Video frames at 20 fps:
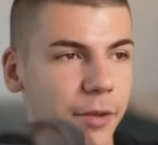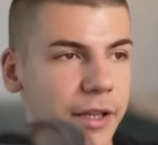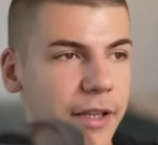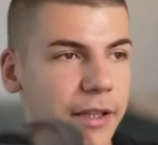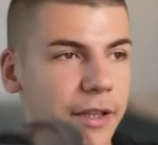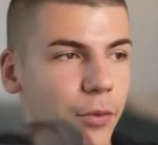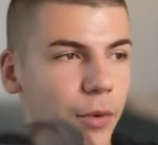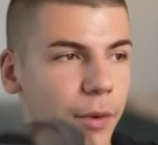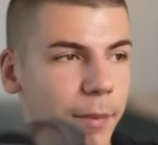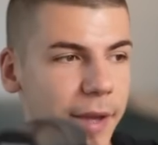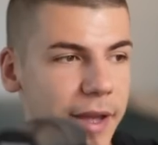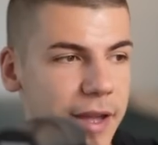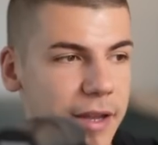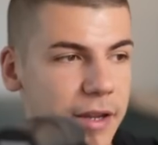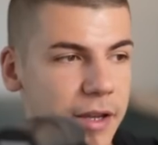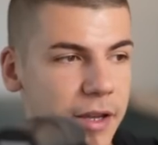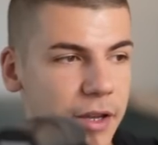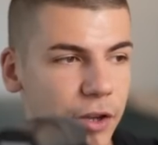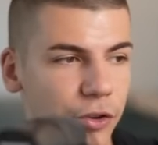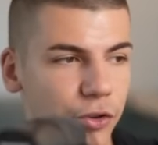link that we
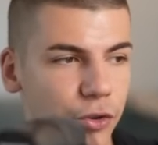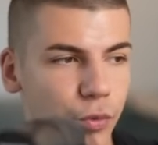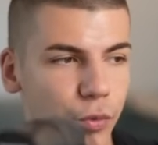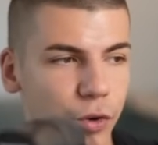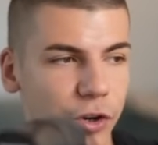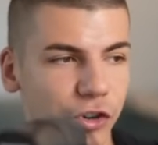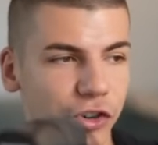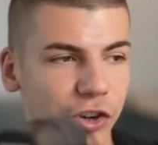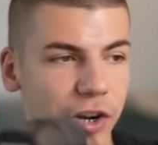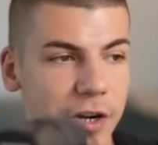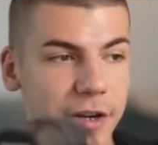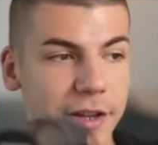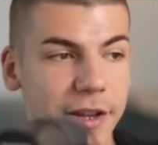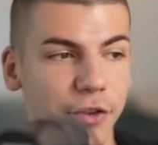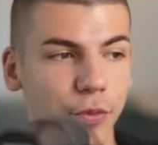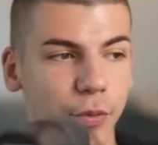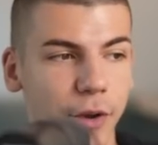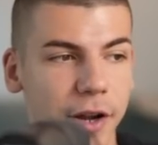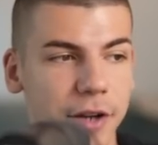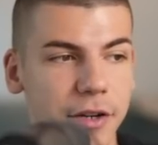made. So you wanna share
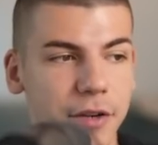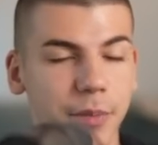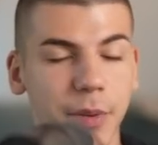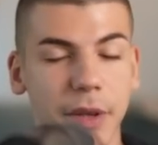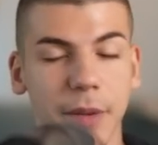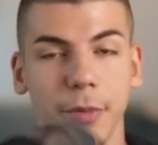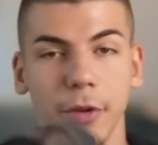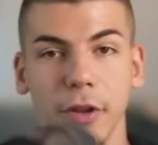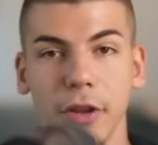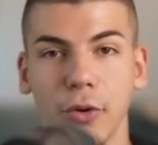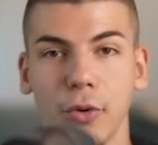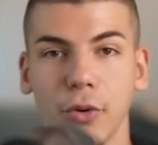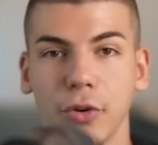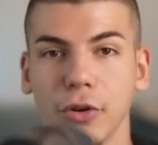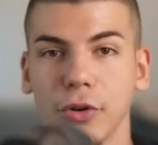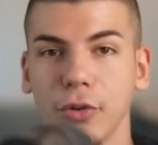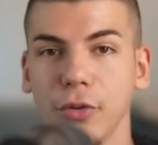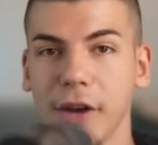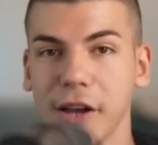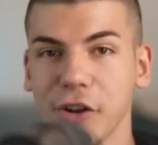this with other people in
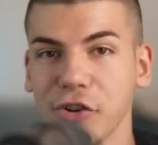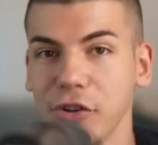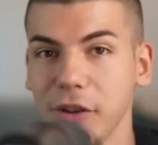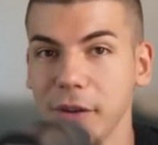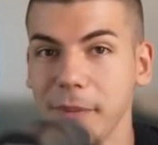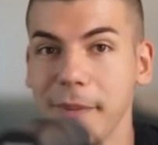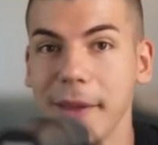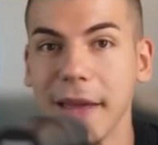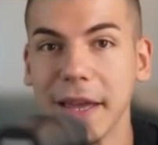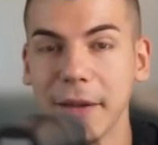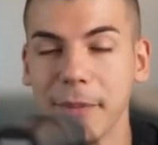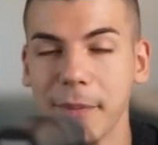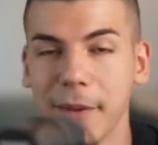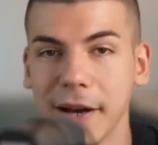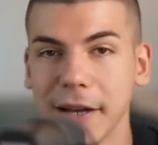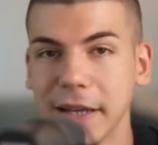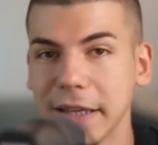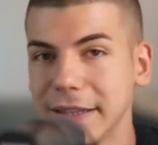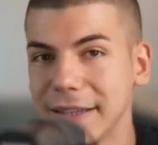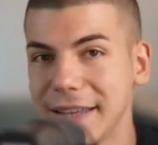order to actually make
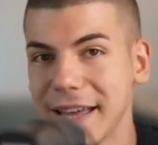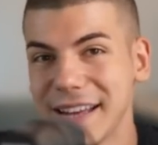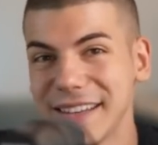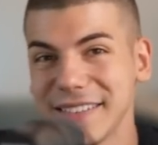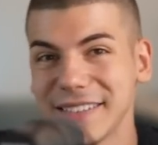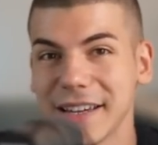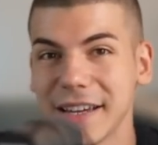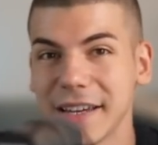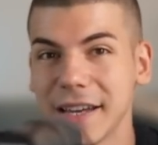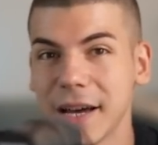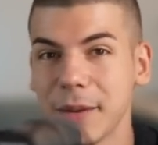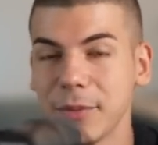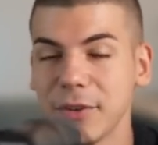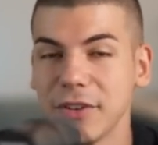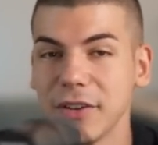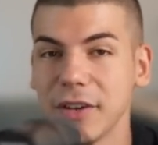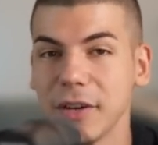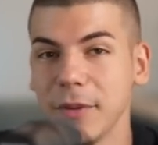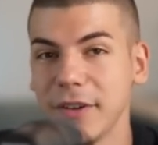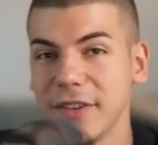money. 10 signups
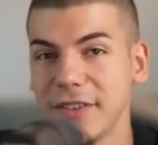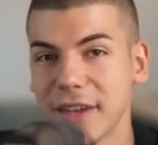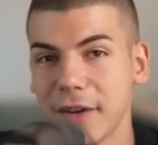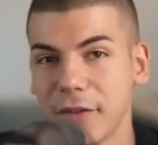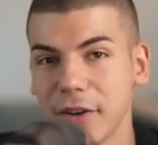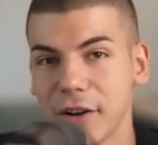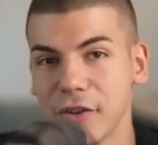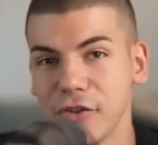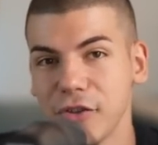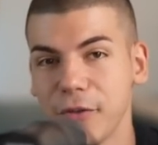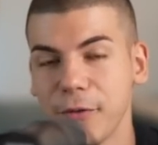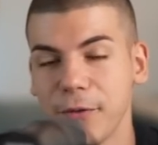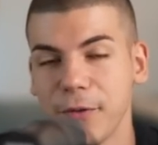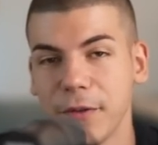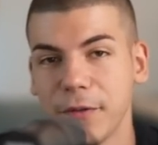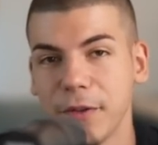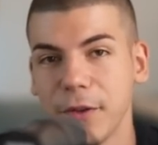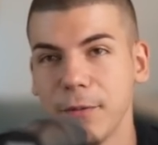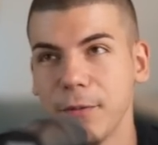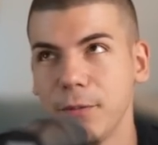is gonna be
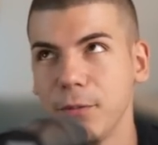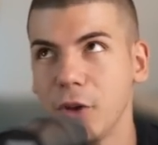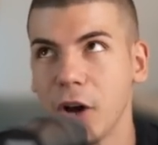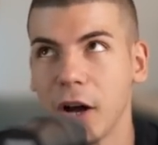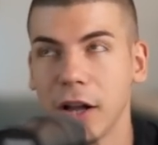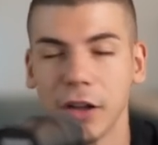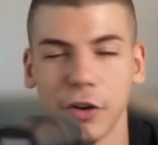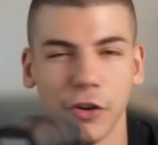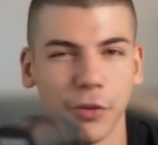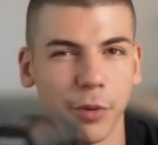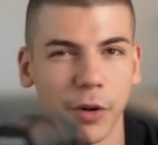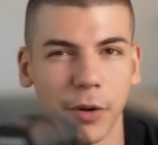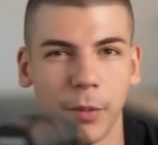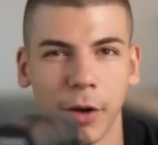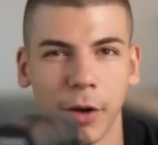$750 per